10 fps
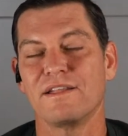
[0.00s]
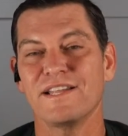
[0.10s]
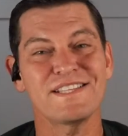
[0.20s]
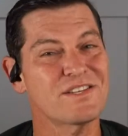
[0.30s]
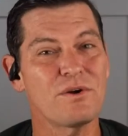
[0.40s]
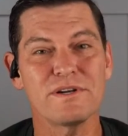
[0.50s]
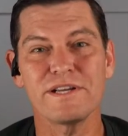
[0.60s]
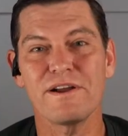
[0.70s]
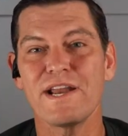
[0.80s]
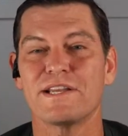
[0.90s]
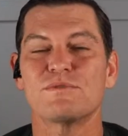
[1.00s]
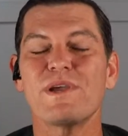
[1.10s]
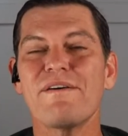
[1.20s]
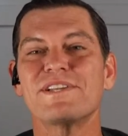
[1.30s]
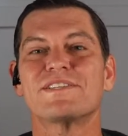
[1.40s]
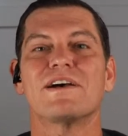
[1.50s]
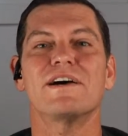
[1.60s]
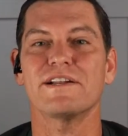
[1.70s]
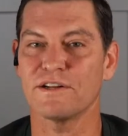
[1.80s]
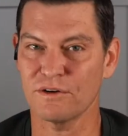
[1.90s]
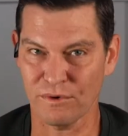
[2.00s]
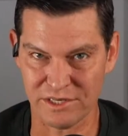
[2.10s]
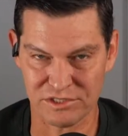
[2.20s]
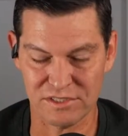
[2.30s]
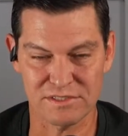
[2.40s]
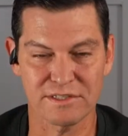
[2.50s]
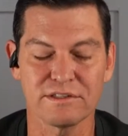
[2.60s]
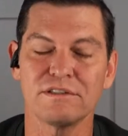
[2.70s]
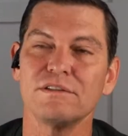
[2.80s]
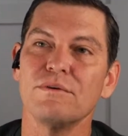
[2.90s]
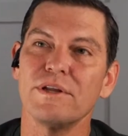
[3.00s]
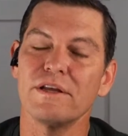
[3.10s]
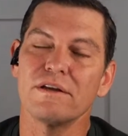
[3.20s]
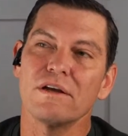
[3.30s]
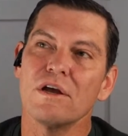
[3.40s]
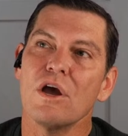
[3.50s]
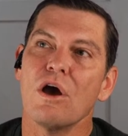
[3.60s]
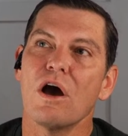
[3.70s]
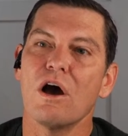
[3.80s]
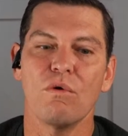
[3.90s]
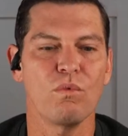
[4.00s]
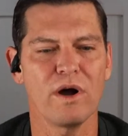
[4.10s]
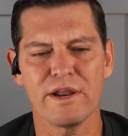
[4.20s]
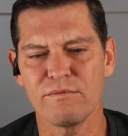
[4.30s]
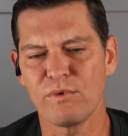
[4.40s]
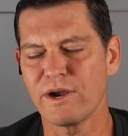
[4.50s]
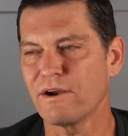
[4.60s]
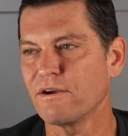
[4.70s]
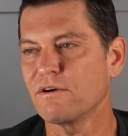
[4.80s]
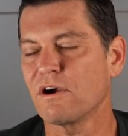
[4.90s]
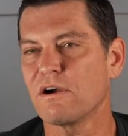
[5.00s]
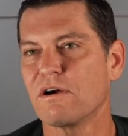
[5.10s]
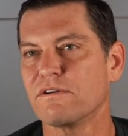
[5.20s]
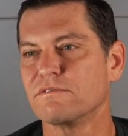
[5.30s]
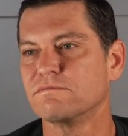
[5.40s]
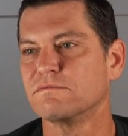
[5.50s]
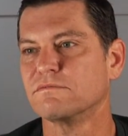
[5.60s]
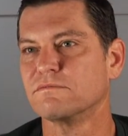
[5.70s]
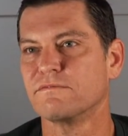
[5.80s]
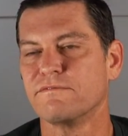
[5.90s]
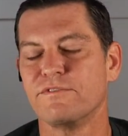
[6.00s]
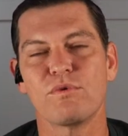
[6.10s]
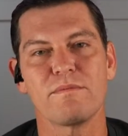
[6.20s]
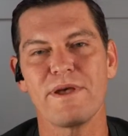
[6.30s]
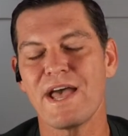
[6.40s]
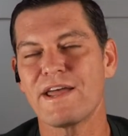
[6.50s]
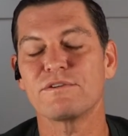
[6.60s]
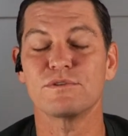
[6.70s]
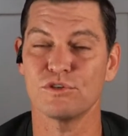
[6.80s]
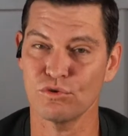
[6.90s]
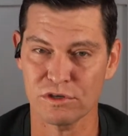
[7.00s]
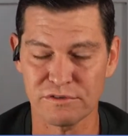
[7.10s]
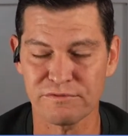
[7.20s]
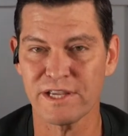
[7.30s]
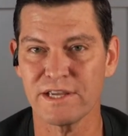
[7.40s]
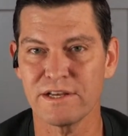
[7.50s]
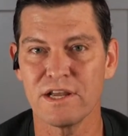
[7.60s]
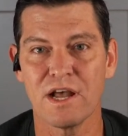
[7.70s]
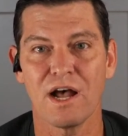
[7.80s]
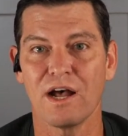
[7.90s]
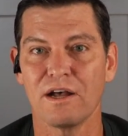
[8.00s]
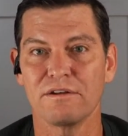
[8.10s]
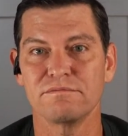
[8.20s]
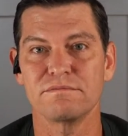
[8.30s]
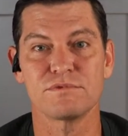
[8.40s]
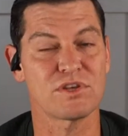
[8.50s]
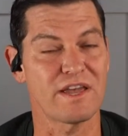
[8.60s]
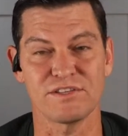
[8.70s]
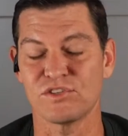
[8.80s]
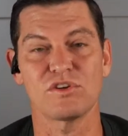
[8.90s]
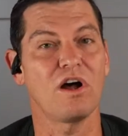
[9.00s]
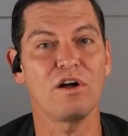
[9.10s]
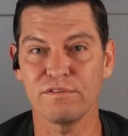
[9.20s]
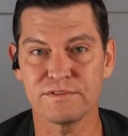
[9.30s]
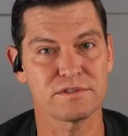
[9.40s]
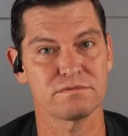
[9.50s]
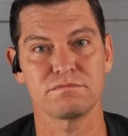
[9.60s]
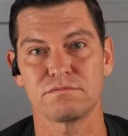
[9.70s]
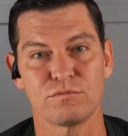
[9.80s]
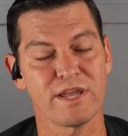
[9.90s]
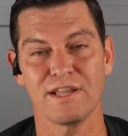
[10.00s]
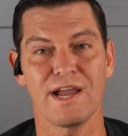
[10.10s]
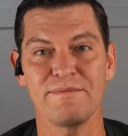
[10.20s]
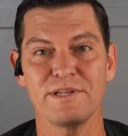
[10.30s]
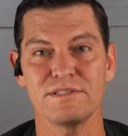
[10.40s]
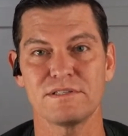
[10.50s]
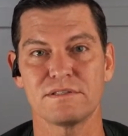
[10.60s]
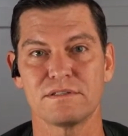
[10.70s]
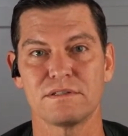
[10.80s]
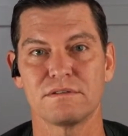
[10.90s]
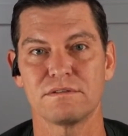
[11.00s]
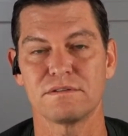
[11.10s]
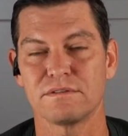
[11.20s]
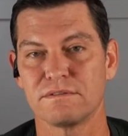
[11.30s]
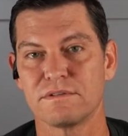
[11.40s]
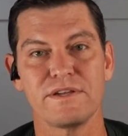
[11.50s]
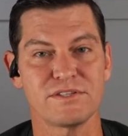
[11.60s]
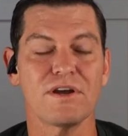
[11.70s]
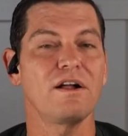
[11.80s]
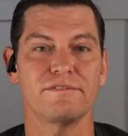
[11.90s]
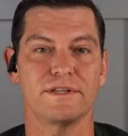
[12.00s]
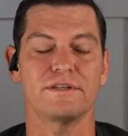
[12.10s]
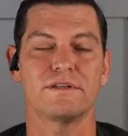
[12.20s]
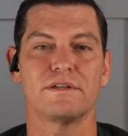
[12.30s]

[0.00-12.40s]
Let's go to Dear Andy, because we have a ton of good questions, including one where our viewer Matt, who's a Georgia fan, has solved realignment. He solved it.